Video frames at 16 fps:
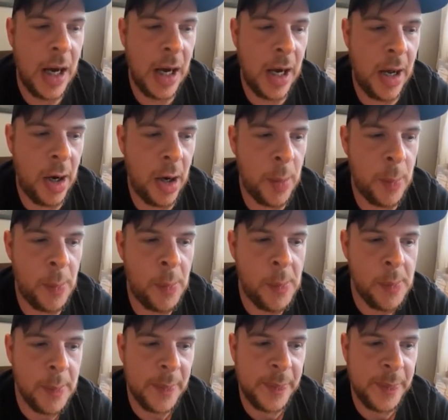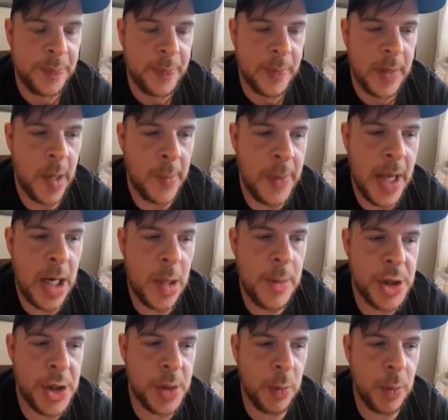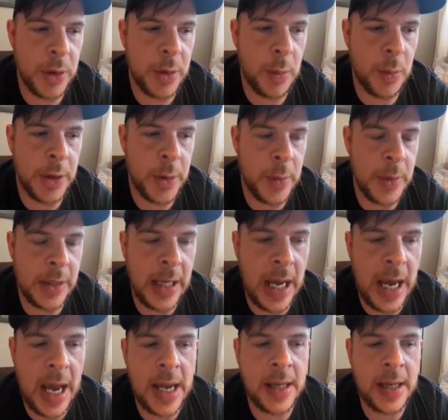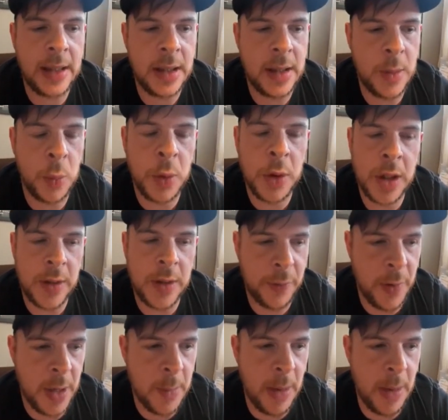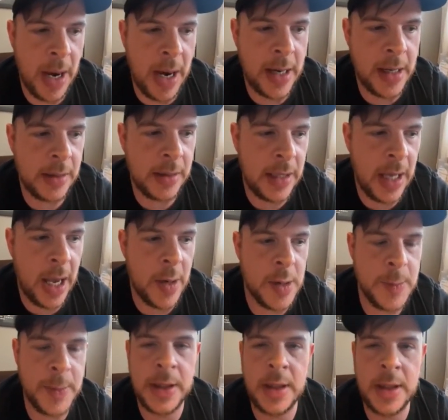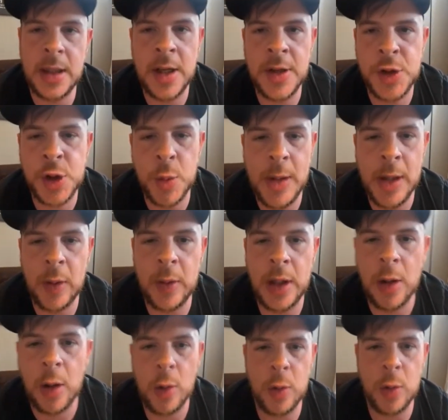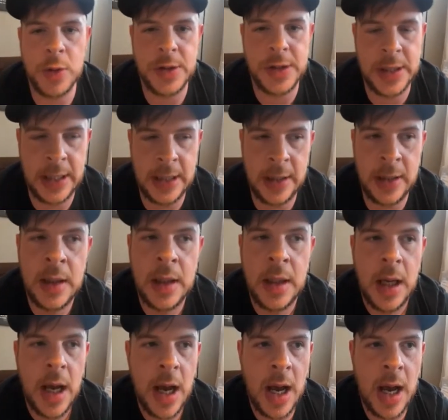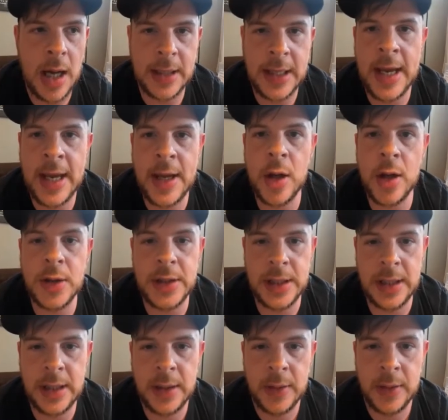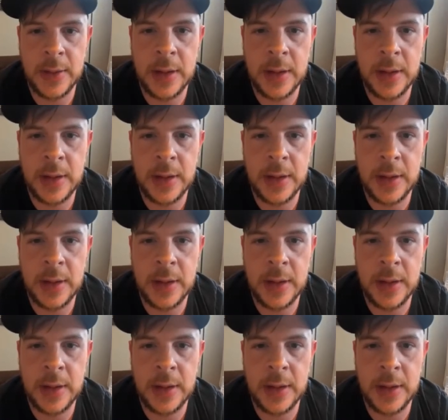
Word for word: Um, coming out of our mission, we're, we're doing a guy, really good friend of mine, guy who's been instrumental in the local scene, uh, KLD.